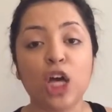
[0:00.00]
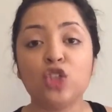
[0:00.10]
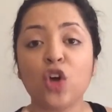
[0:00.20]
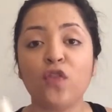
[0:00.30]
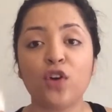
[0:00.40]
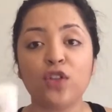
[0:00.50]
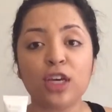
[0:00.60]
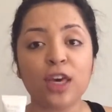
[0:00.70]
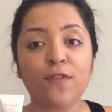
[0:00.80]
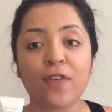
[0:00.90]
So if you're
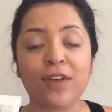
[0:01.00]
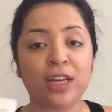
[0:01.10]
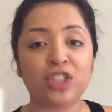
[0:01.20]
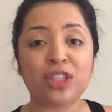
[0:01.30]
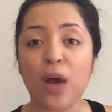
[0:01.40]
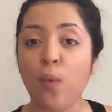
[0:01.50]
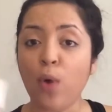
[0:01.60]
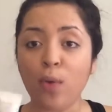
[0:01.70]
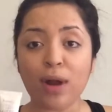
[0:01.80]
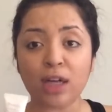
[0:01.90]
looking for a foundation that
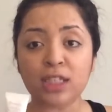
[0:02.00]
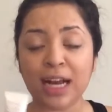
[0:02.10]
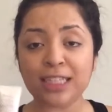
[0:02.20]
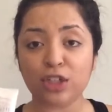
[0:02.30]
won't oxidize